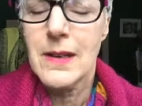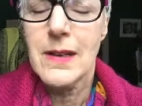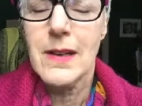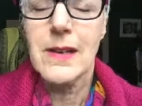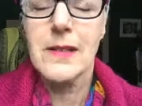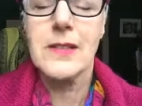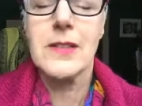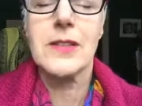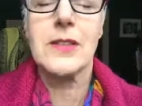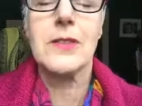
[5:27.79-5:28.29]

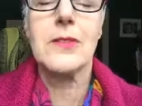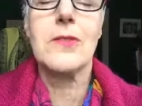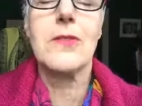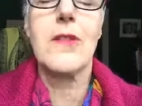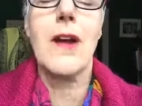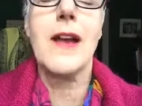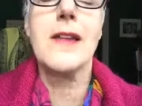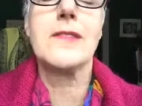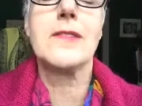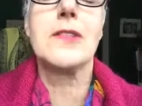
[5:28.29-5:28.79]
And so
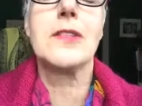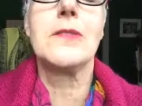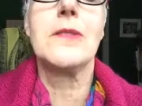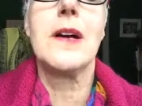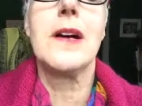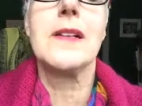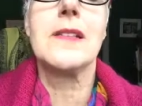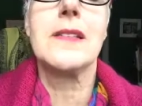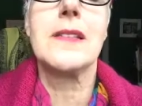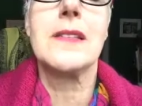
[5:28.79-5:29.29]
grant to
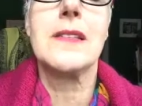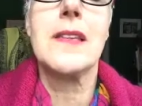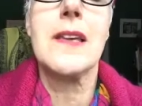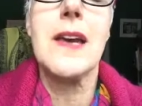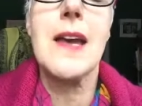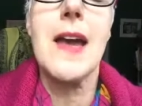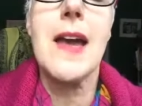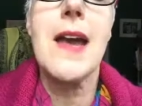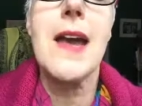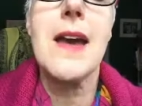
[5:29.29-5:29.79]
us the
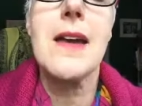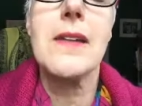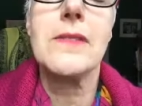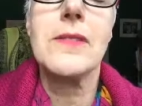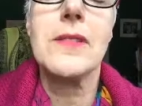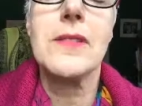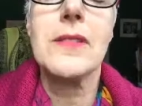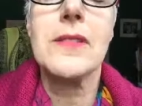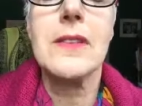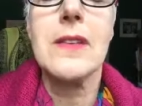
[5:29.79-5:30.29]

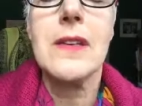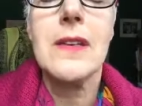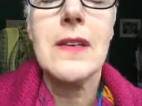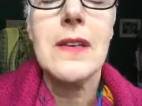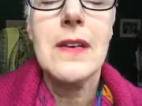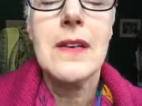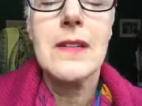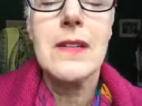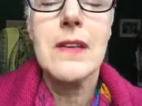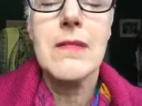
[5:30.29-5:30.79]
hands
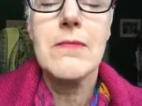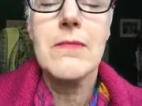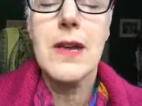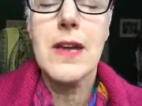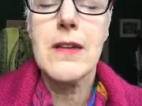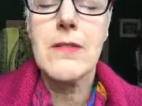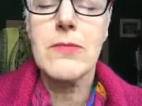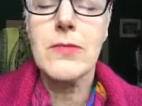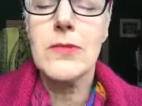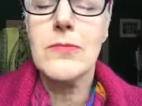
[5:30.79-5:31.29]
that
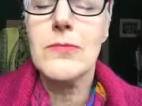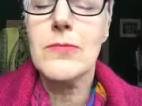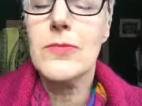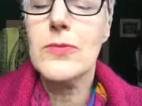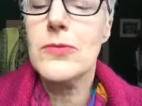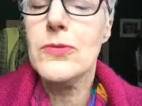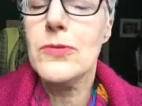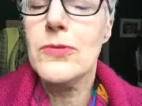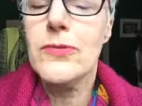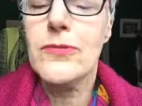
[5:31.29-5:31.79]
may
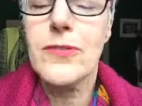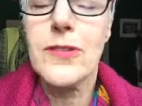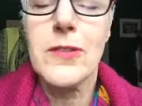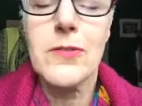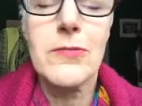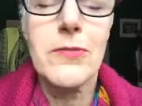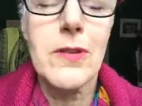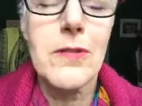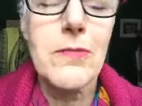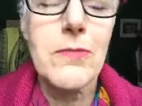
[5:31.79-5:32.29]
remove the
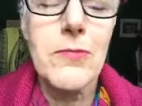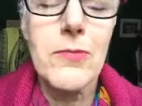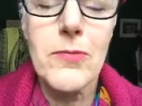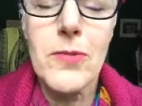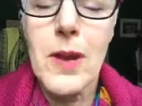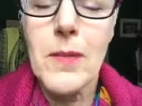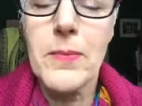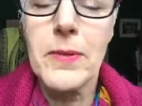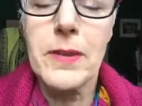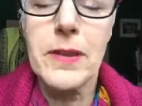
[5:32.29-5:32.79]

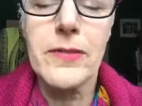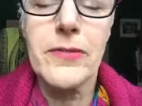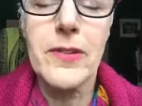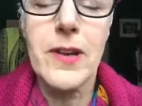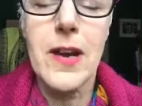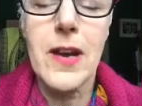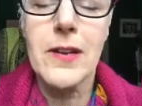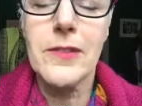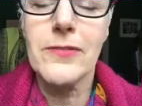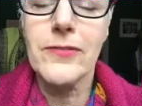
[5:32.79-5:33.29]
rubble of
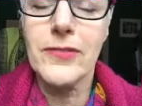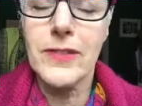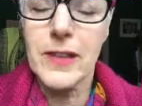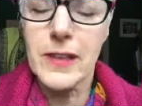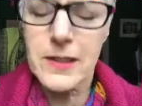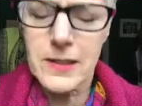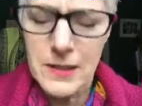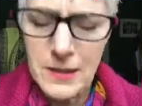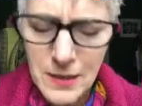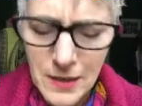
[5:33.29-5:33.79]

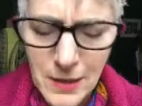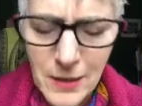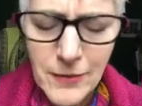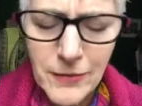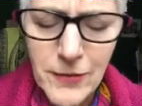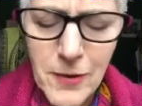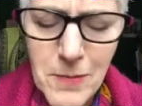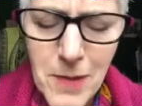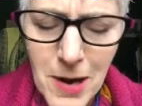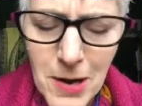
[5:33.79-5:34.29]
conflict
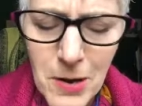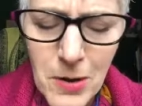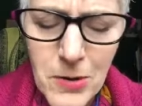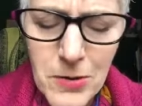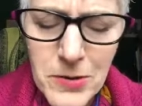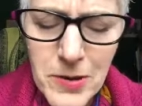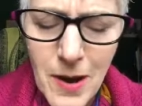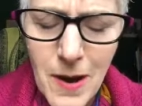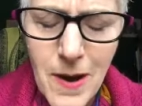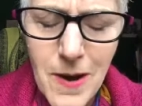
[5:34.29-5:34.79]
from our
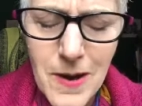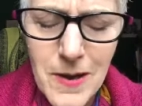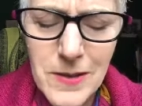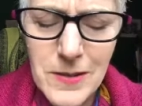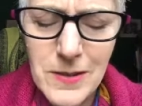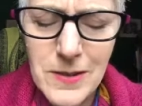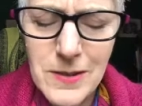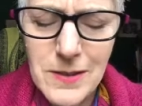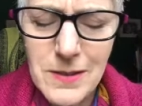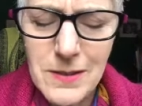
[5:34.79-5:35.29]
own
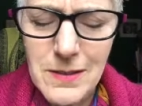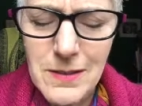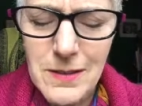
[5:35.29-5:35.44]
hearts.